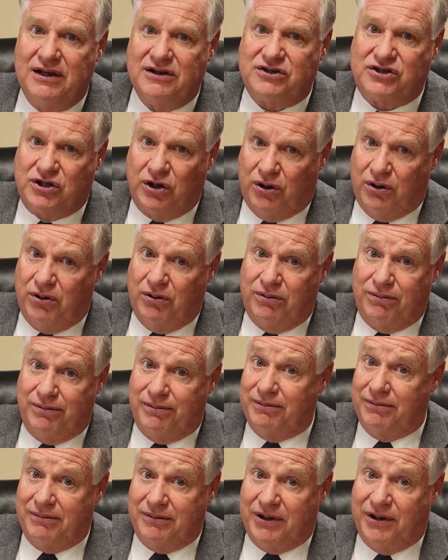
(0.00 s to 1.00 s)
So
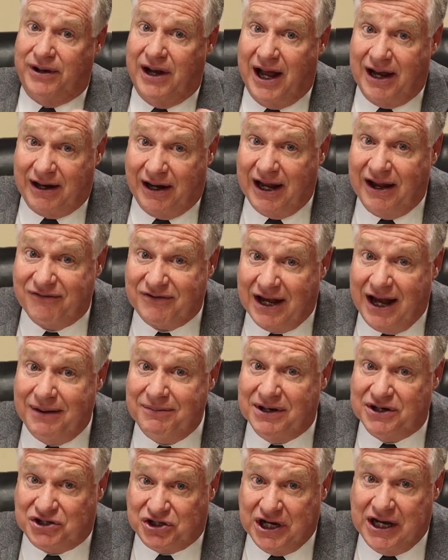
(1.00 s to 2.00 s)
you're not going to have
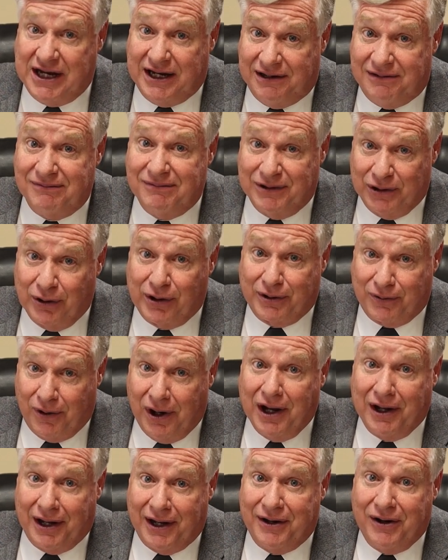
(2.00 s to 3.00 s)
time to cheat, Lord
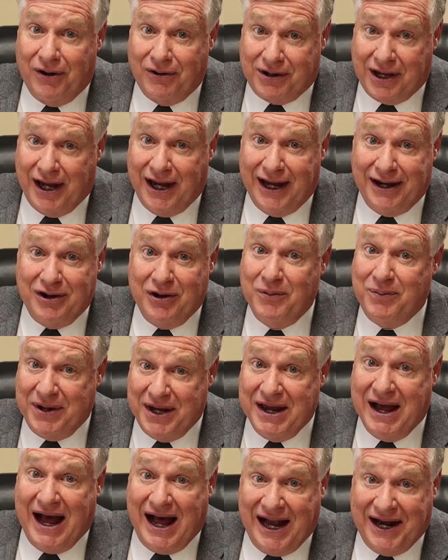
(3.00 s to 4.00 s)
willing, okay? You
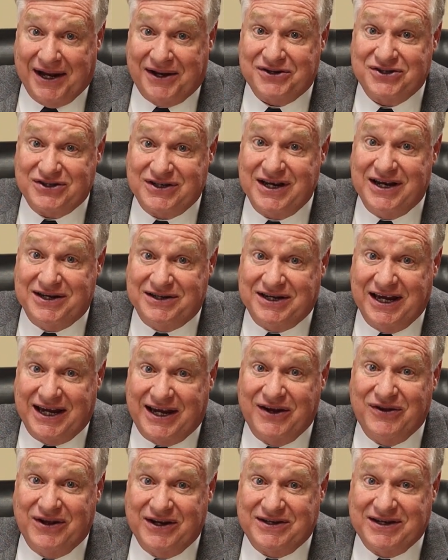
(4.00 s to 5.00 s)
be honest in
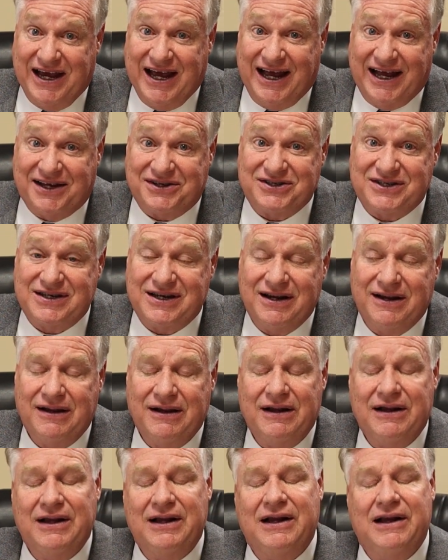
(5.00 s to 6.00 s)
taking the test.
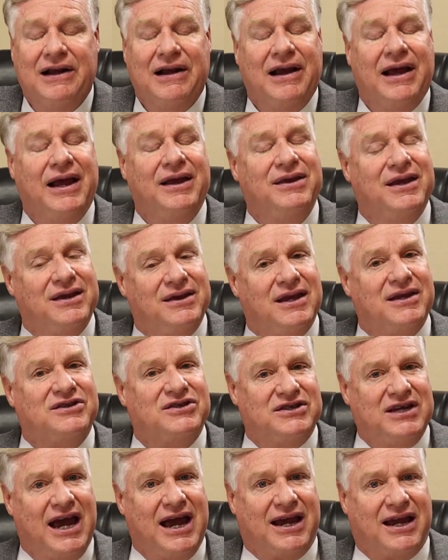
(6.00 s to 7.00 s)
And then the
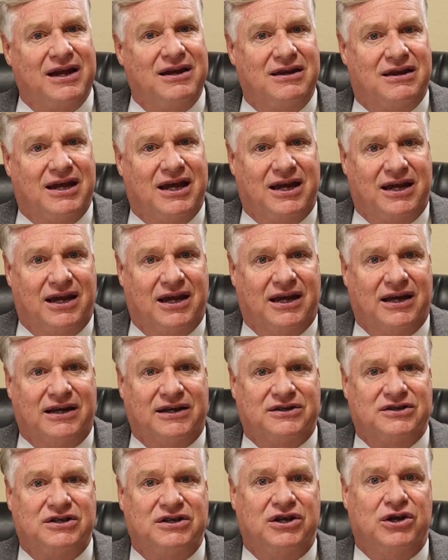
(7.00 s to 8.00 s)
second thing
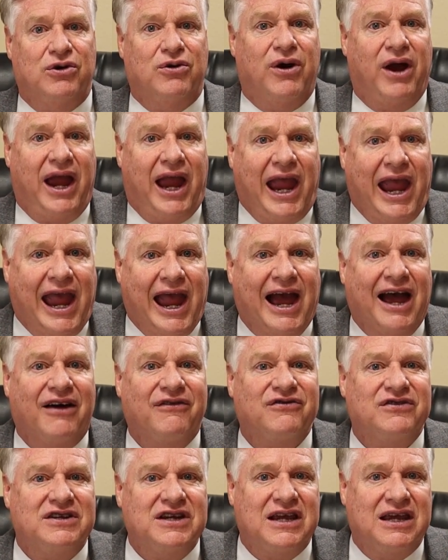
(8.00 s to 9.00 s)
is you
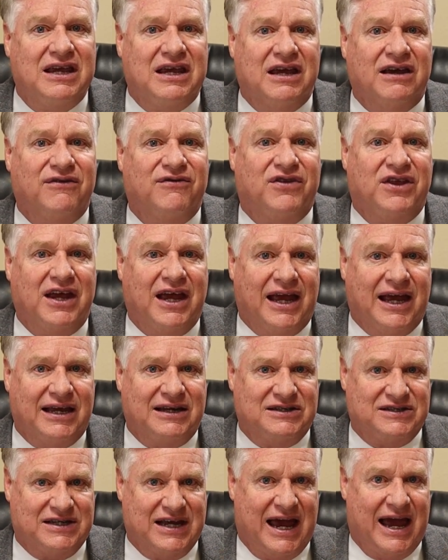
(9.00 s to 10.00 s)
have to give the
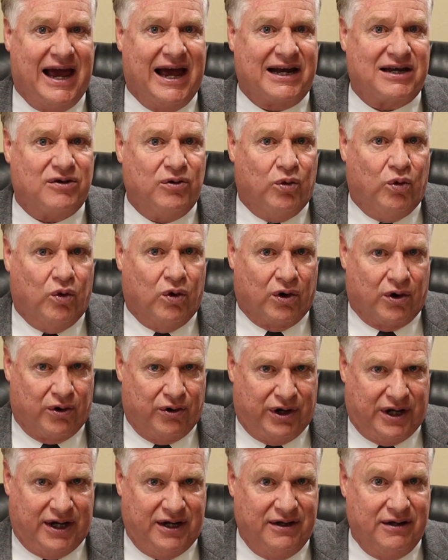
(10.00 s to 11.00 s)
exact
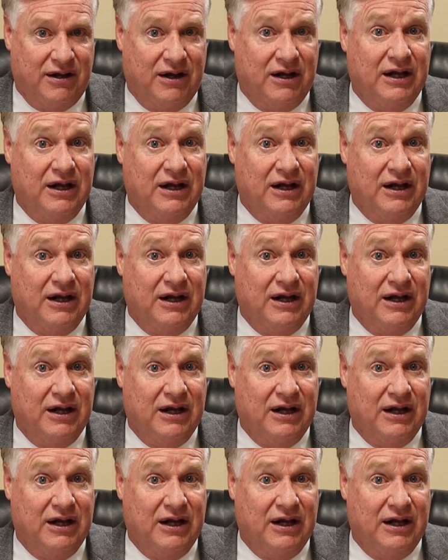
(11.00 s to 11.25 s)
wording.